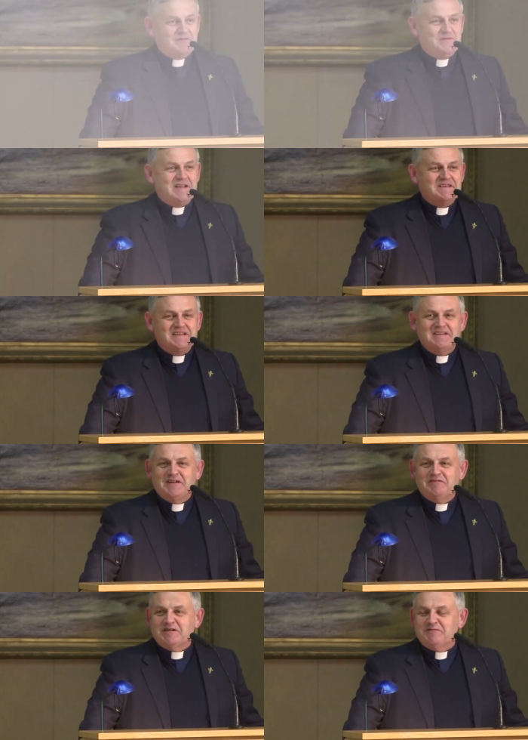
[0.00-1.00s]
of events, and
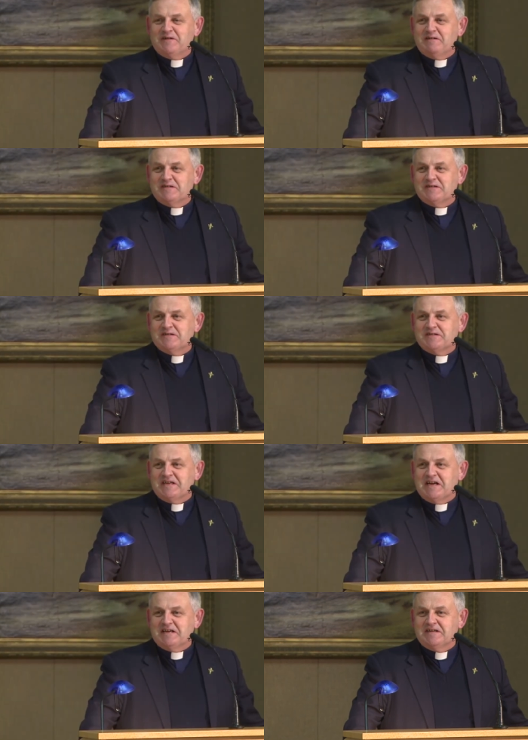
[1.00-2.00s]
Henri Conferral just
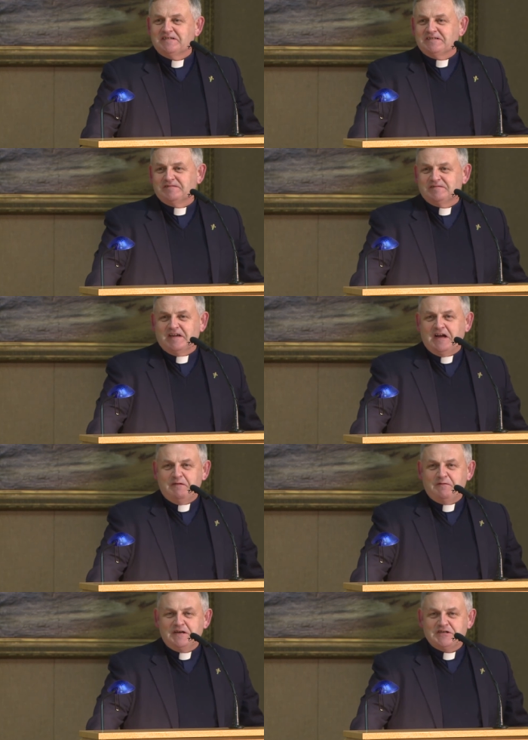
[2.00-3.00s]
uh,
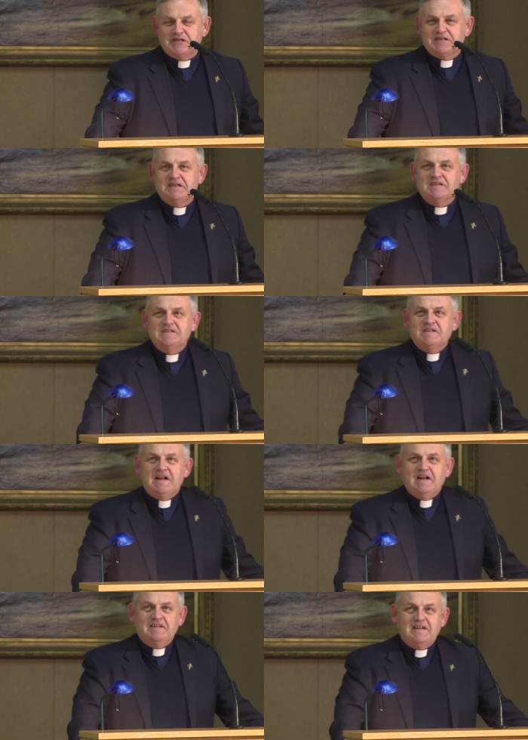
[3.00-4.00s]
uh, finishing
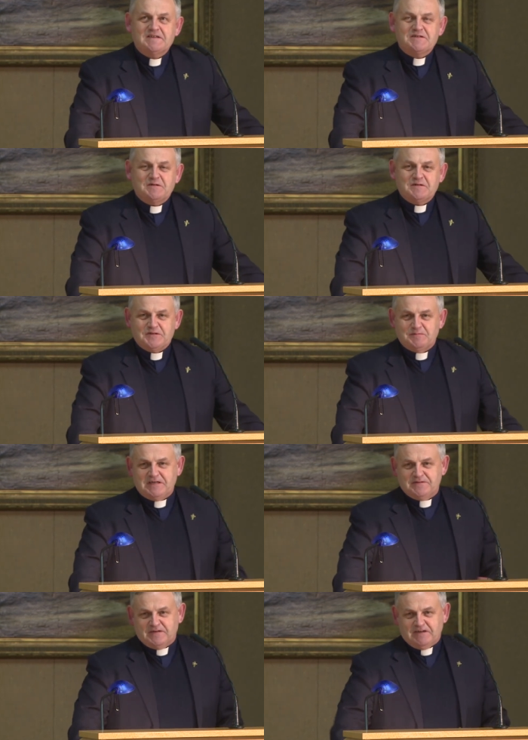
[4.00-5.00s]
uh, next door. So,
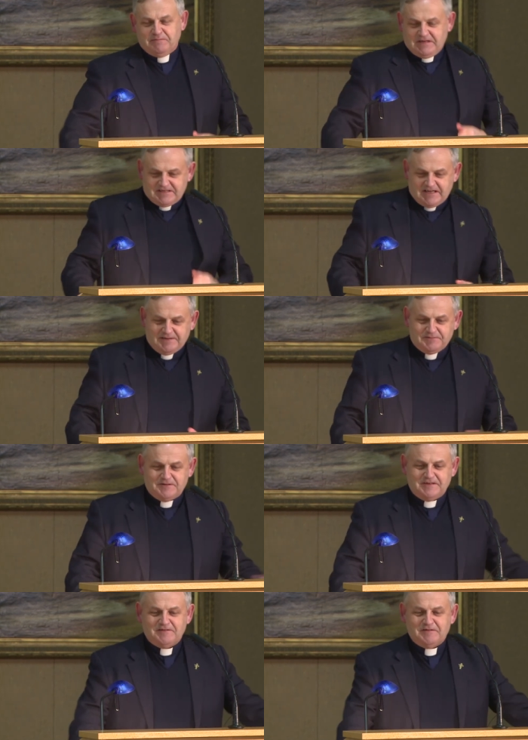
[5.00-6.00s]
please forgive me as
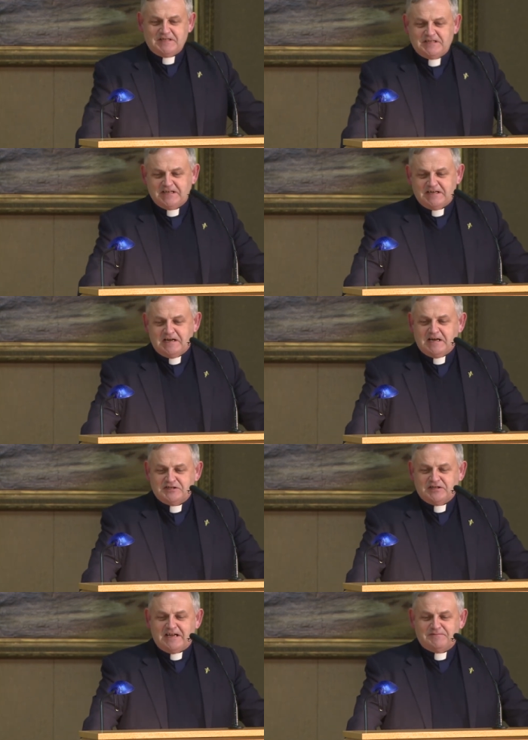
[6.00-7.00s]
after the greeting, I, I
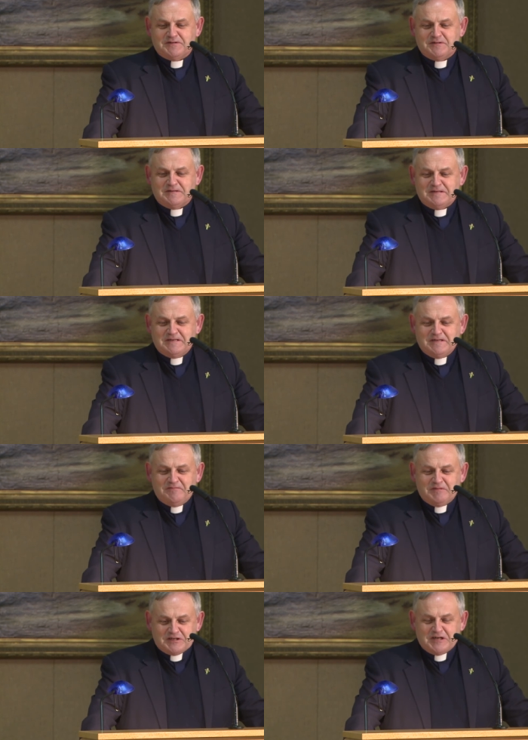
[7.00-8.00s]
shall have to
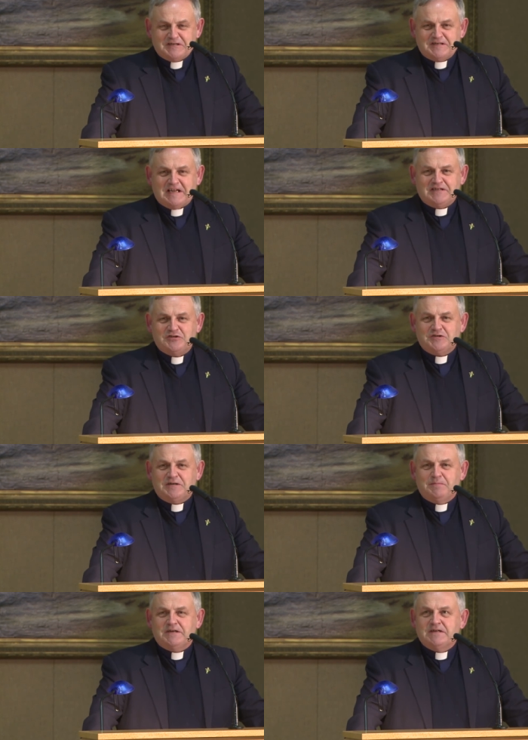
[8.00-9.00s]
return to that
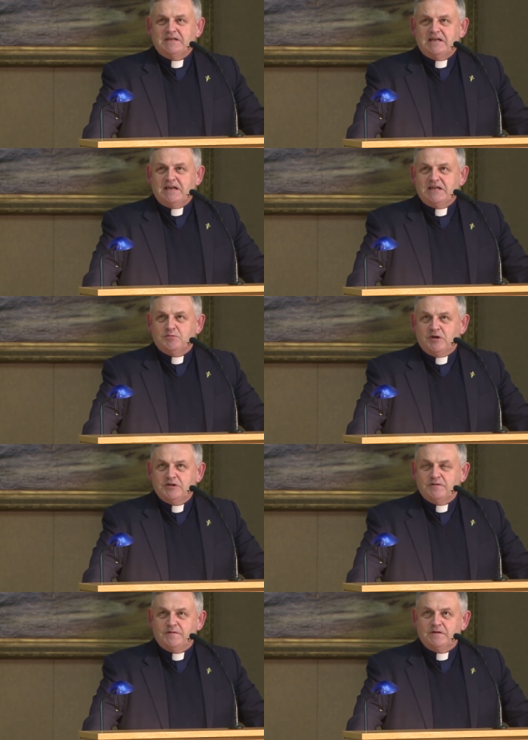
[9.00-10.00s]
duty. But it is
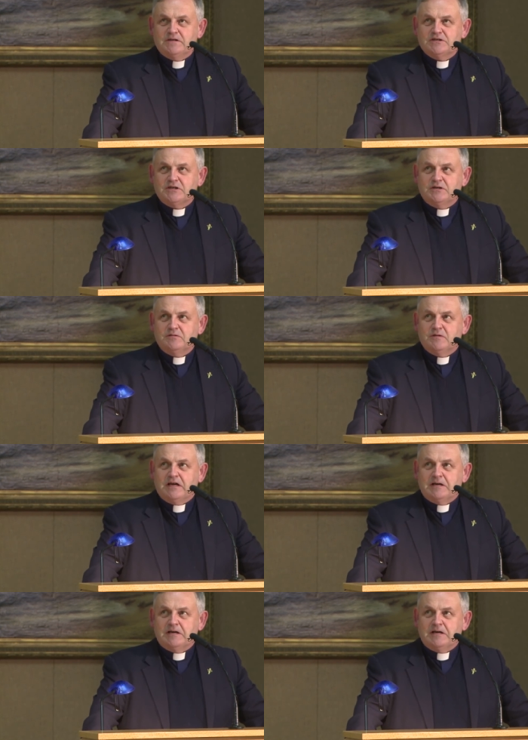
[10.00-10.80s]
wonderful to